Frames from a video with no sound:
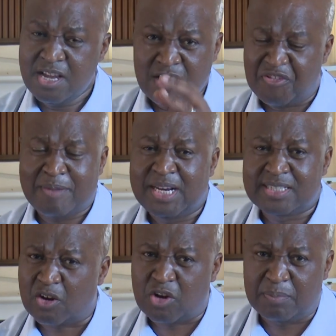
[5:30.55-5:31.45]

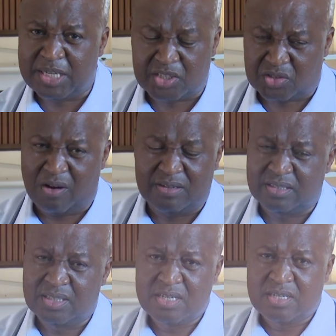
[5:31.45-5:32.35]
Families are going to be restored.
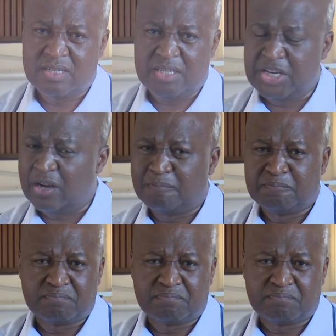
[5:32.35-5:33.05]
You know,